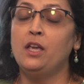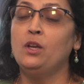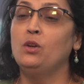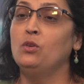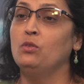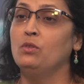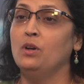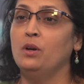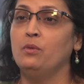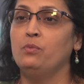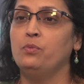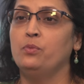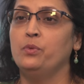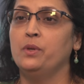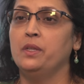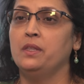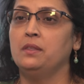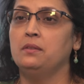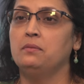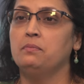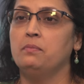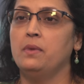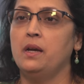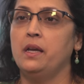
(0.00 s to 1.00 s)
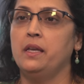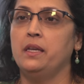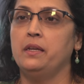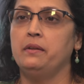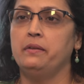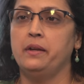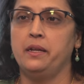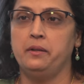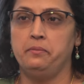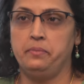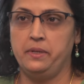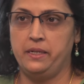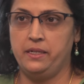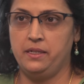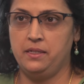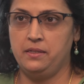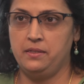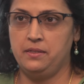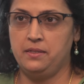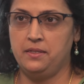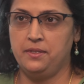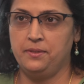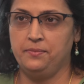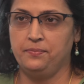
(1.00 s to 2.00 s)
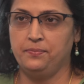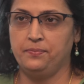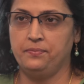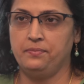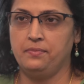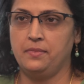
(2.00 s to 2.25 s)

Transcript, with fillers: I grew up with my grandparents,